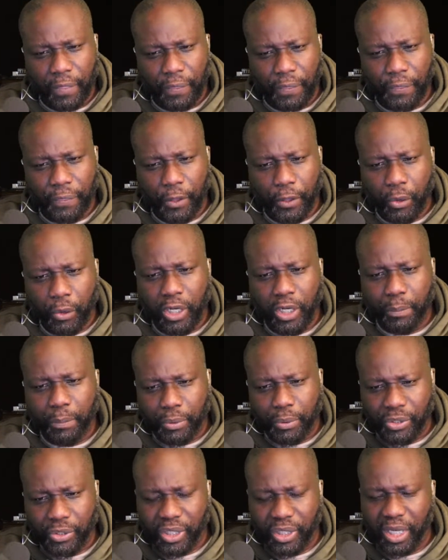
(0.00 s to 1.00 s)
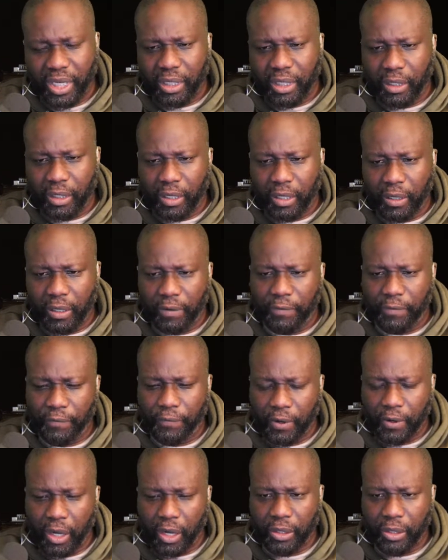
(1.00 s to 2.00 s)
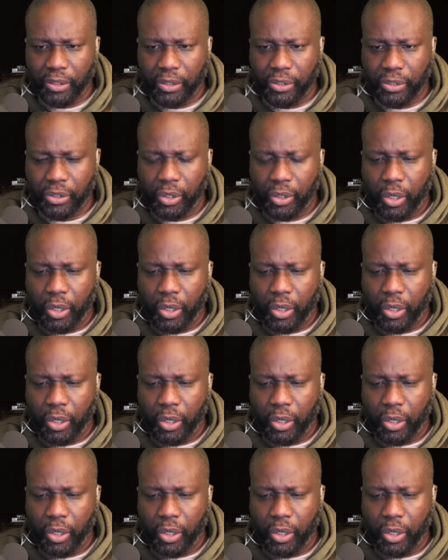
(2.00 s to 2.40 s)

thirty percent of fathers,